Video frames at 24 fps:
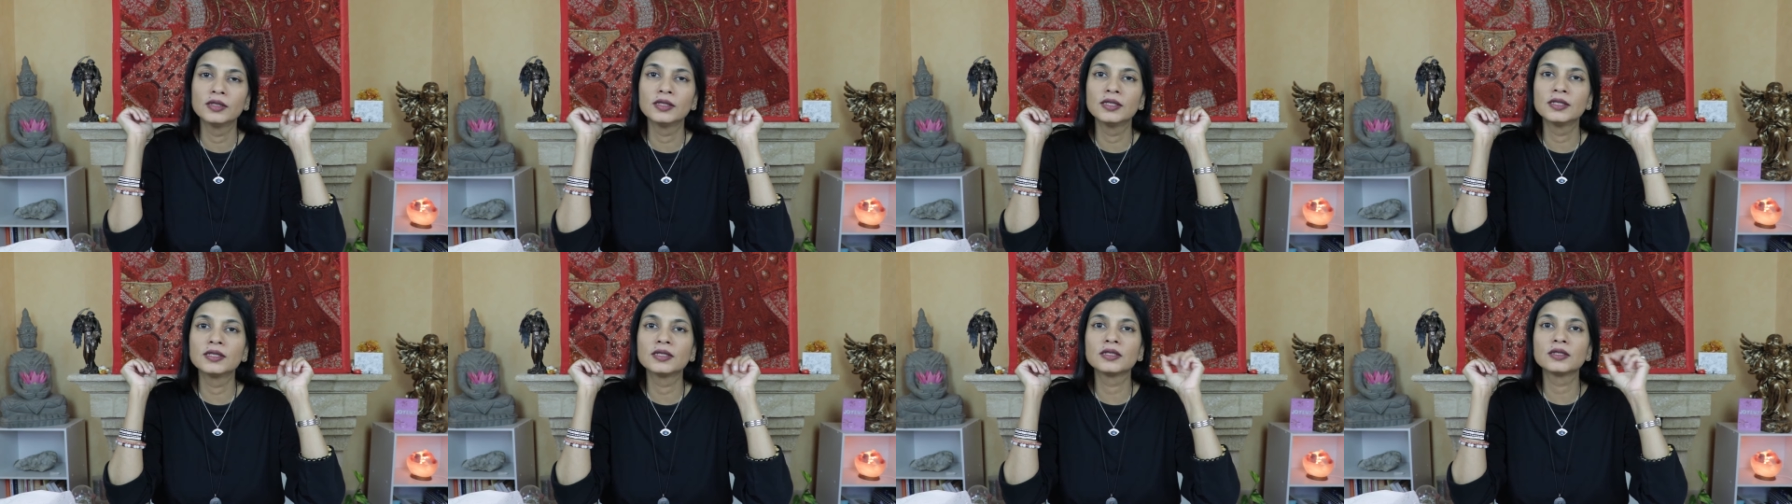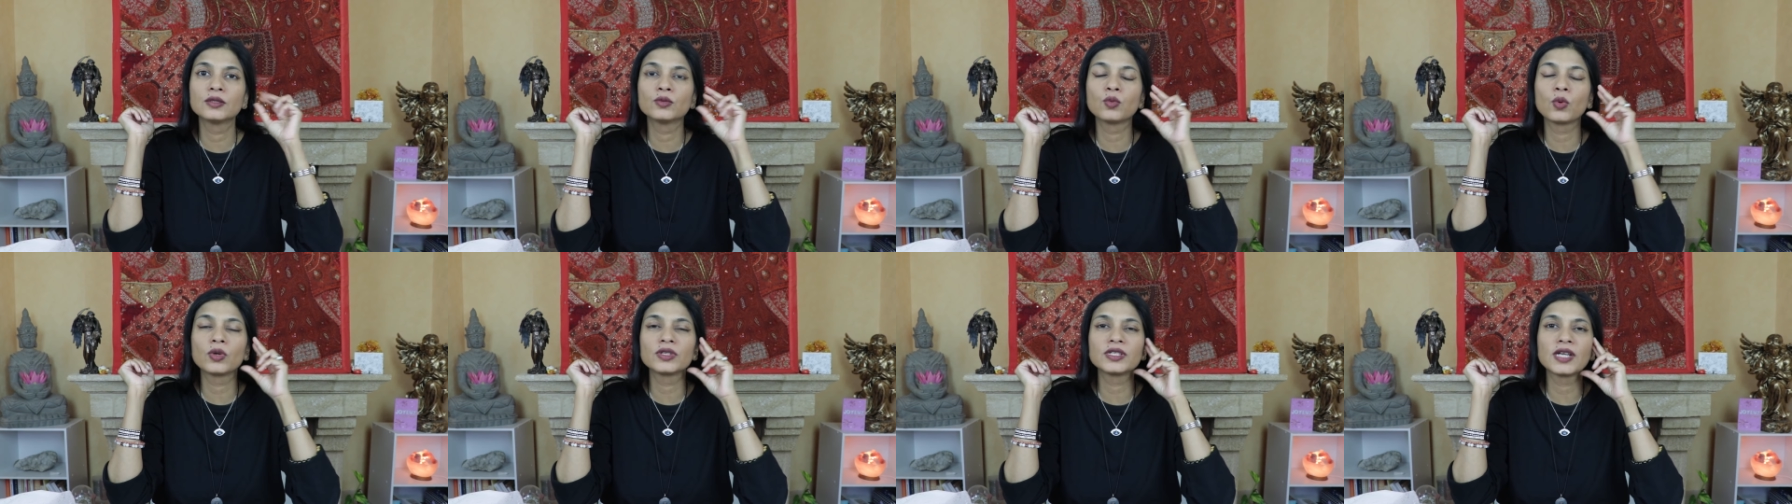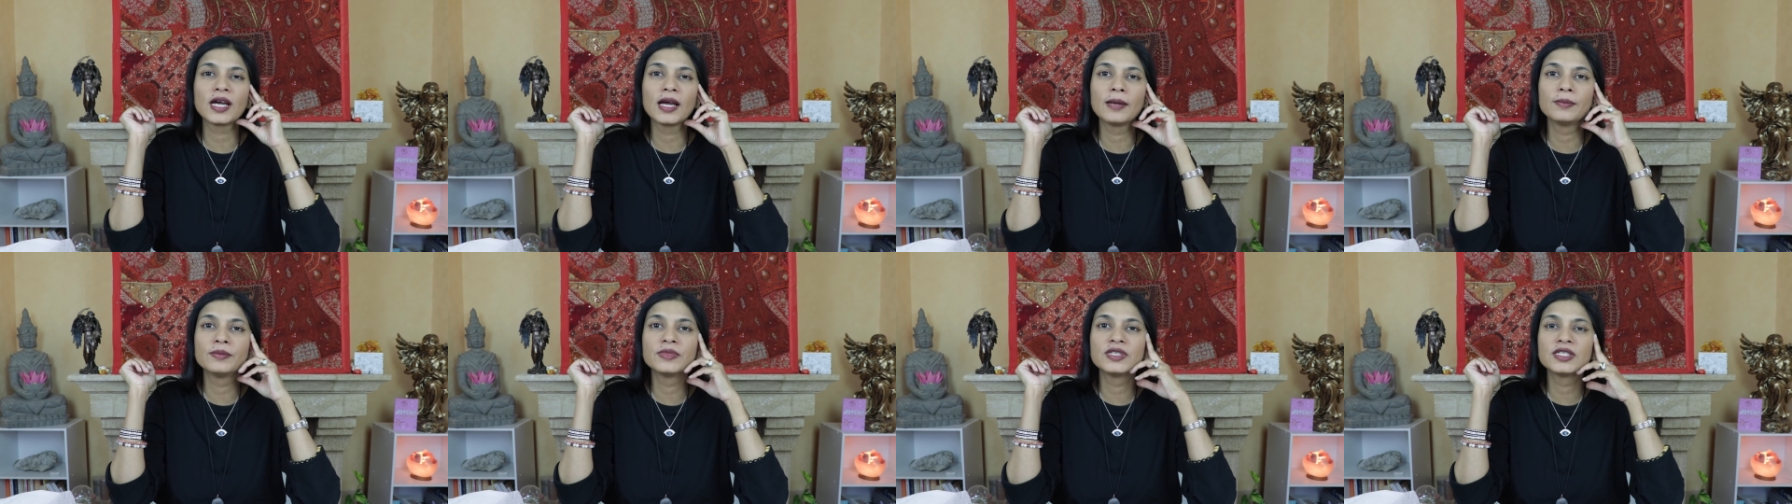this is what
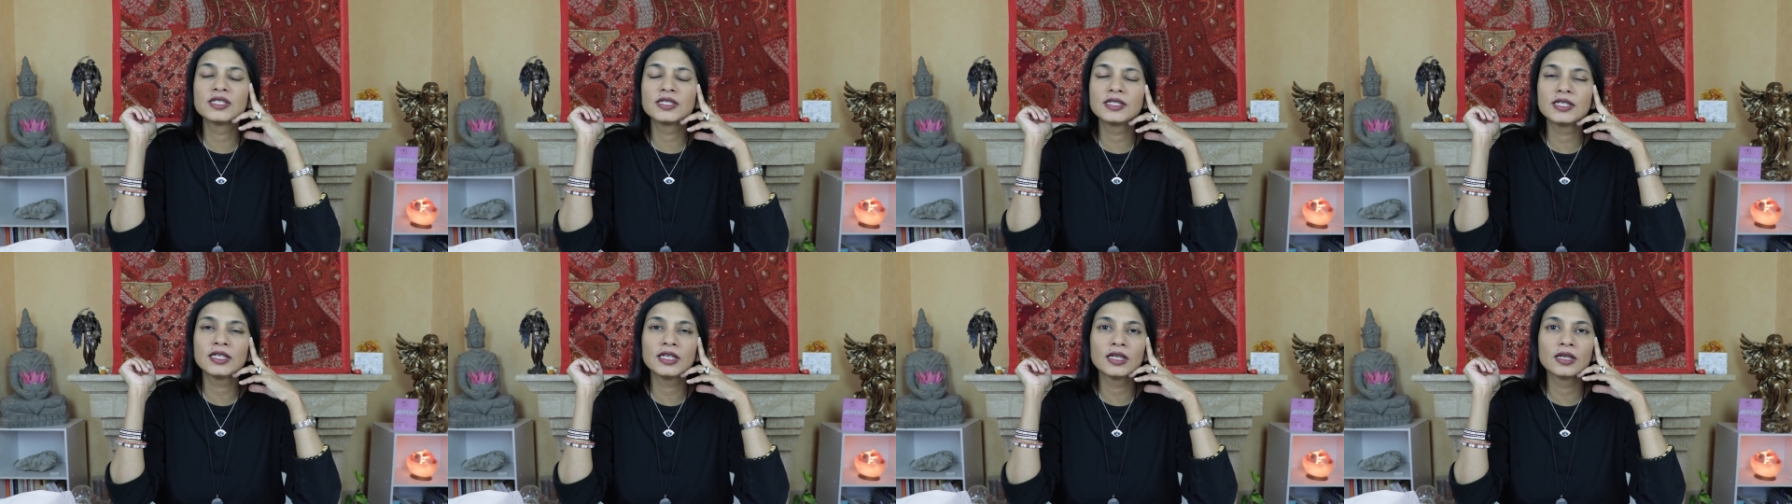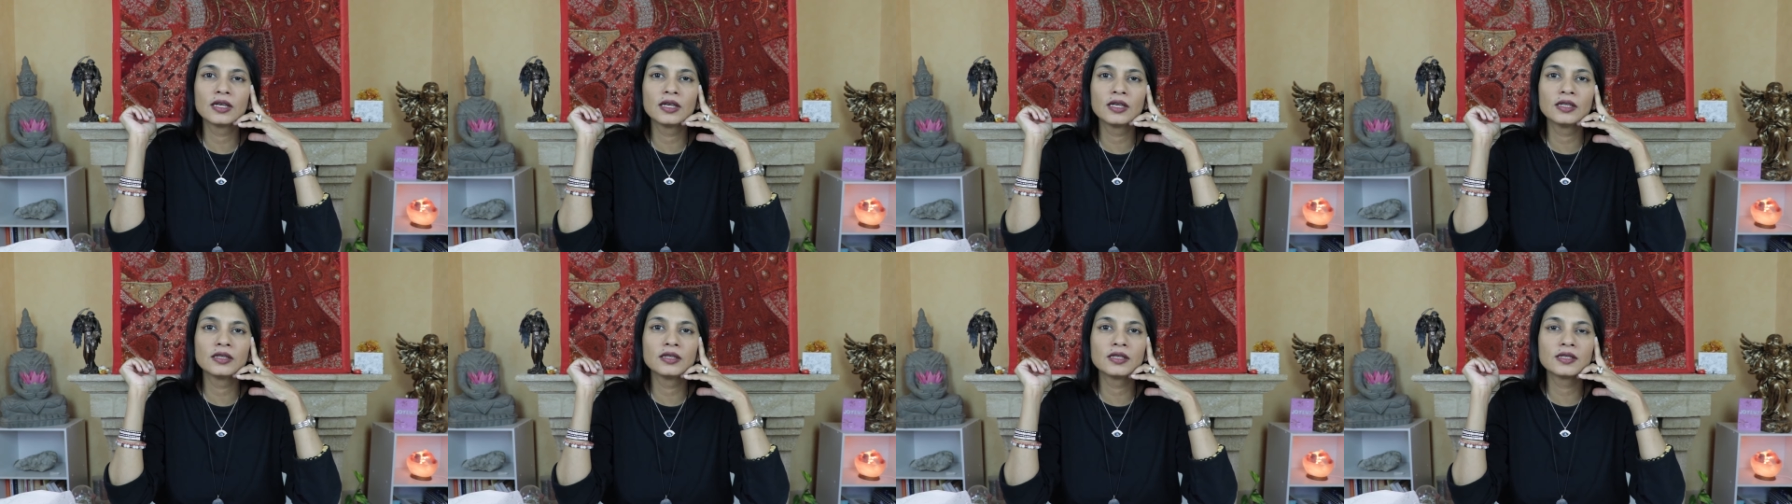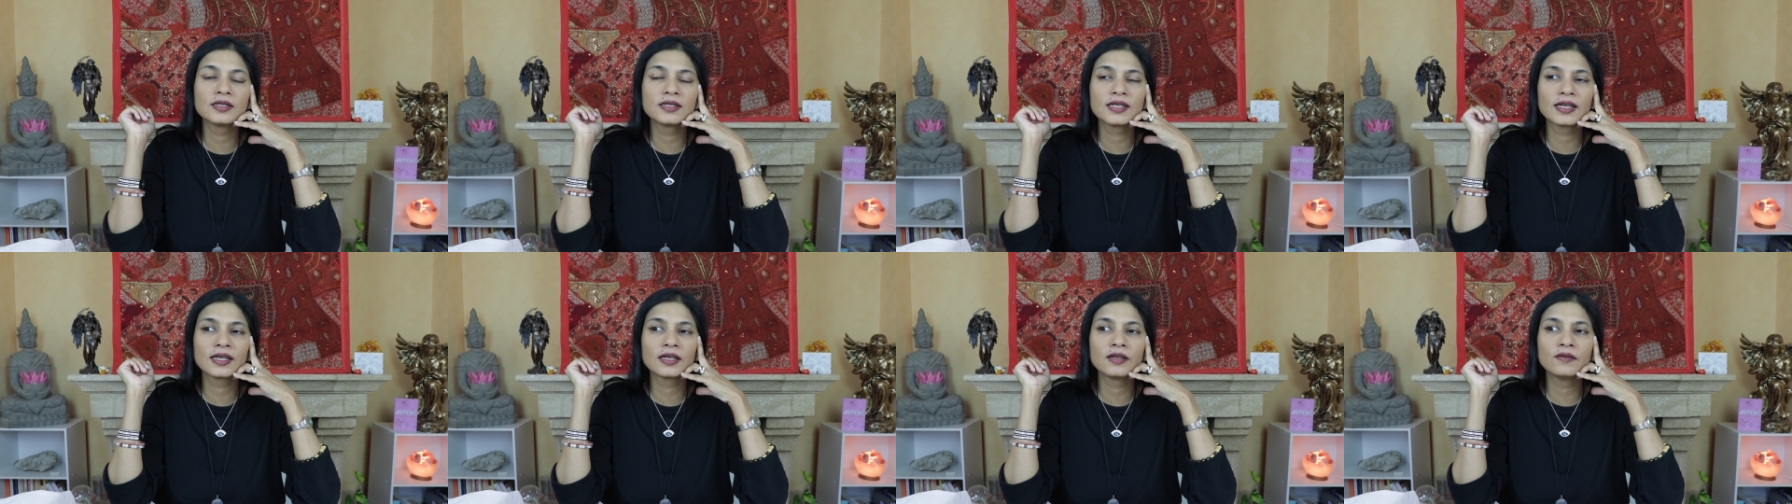I'm seeing in
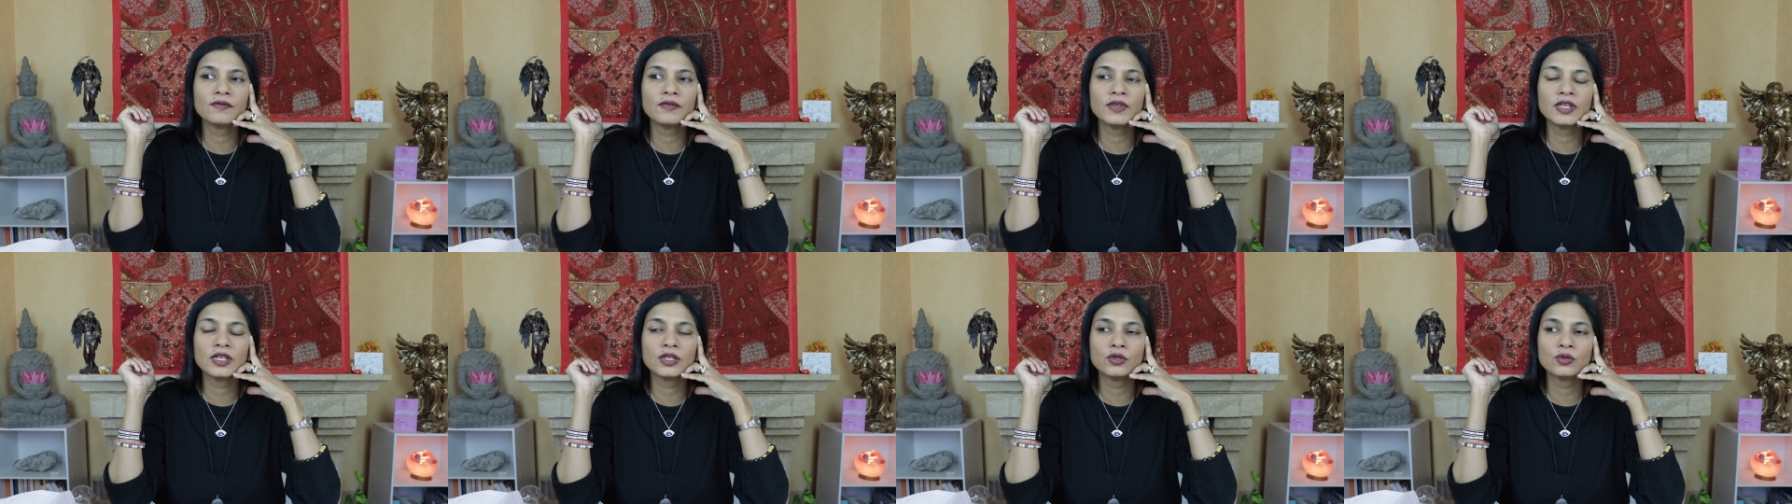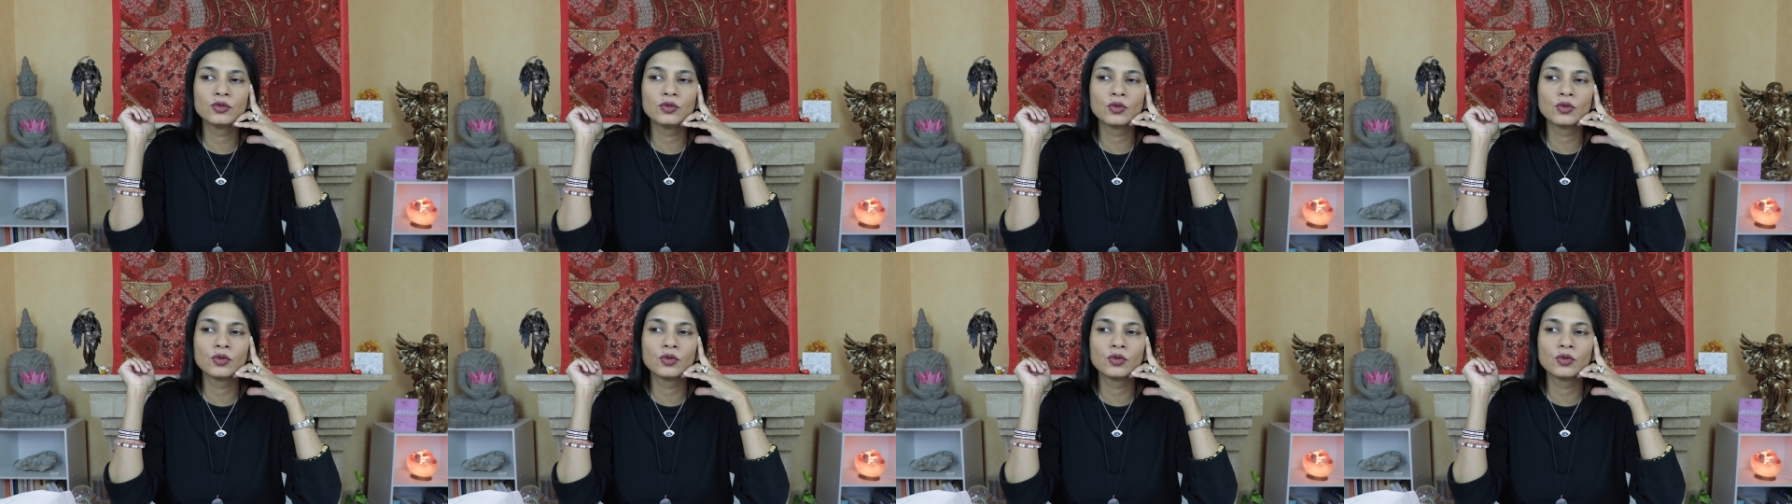the second week.